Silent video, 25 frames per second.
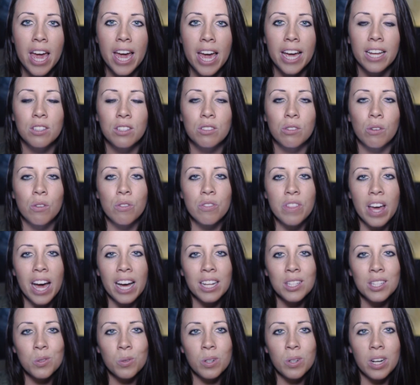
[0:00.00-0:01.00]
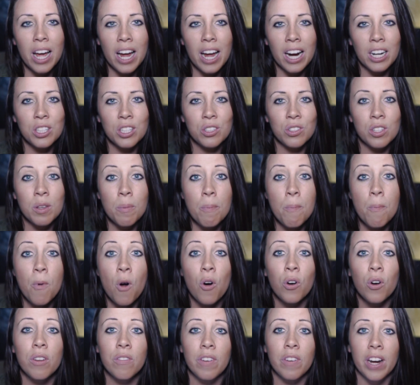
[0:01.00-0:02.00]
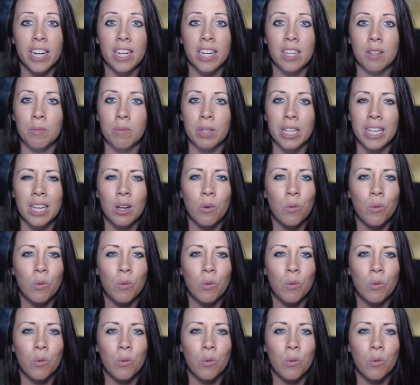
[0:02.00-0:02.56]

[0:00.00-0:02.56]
And so that's what actually motivated me.